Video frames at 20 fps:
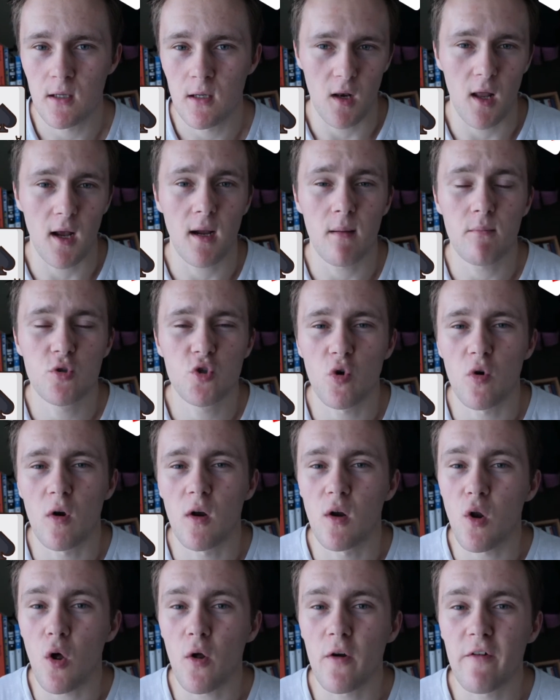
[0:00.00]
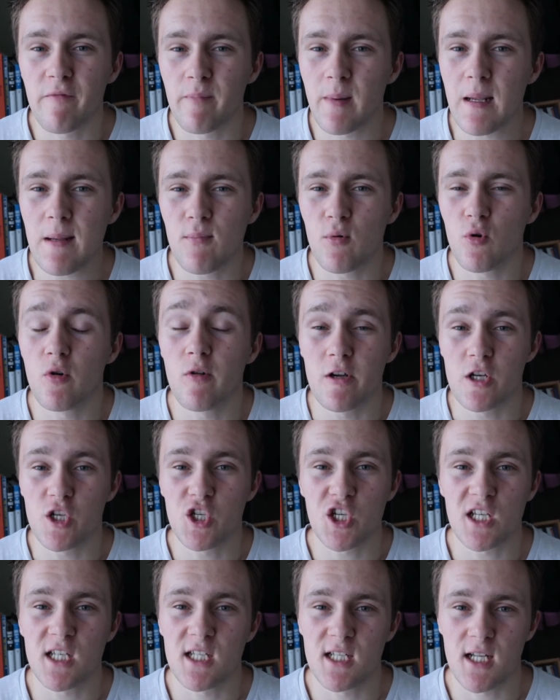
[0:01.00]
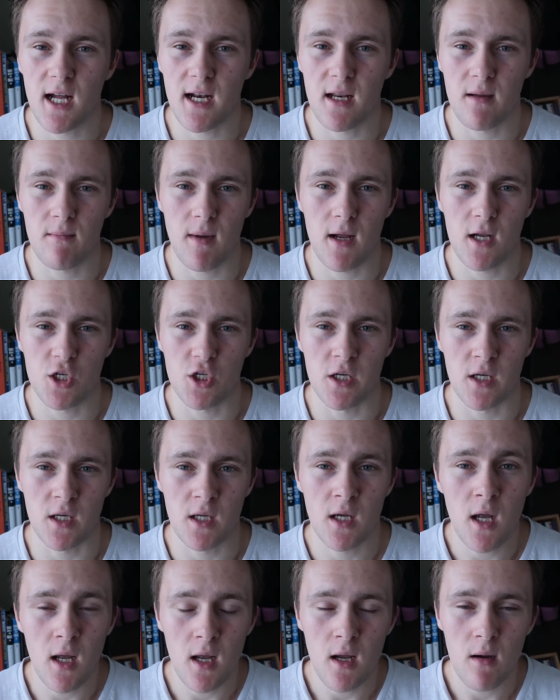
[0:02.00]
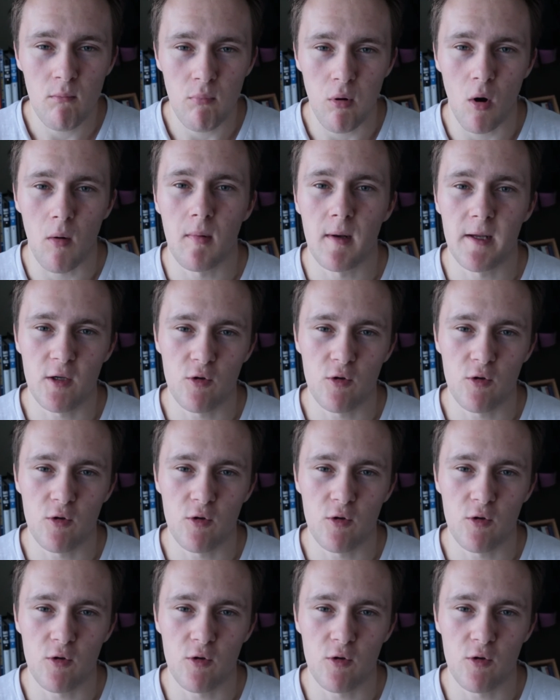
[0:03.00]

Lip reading: Like I'm sure a lot of people who are just starting Magic probably